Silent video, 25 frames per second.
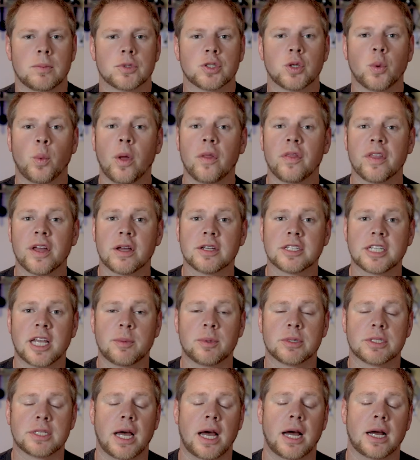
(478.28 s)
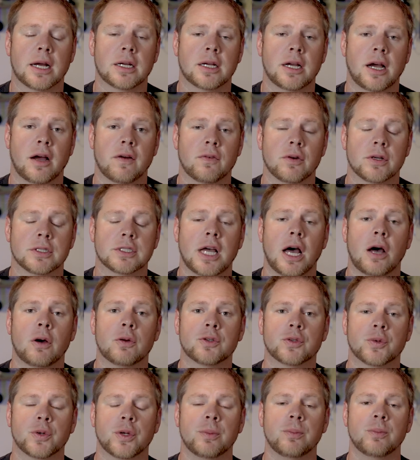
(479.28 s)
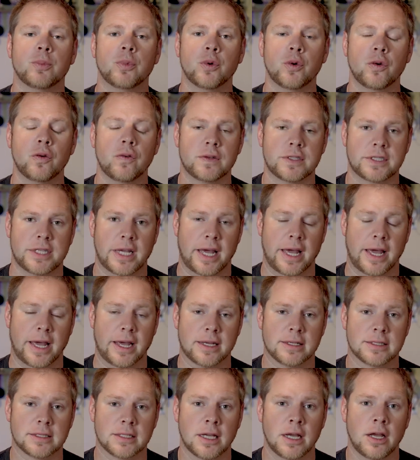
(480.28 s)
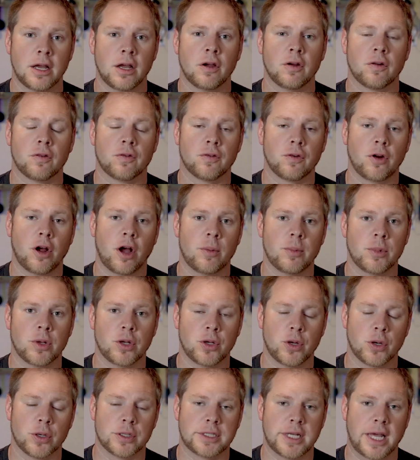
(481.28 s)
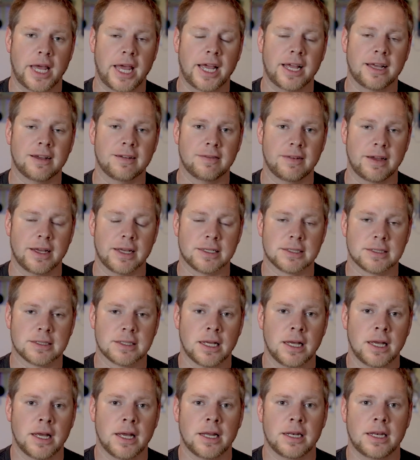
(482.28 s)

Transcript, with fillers: So one thing I was able to uncover is how to remove tags from your tag list.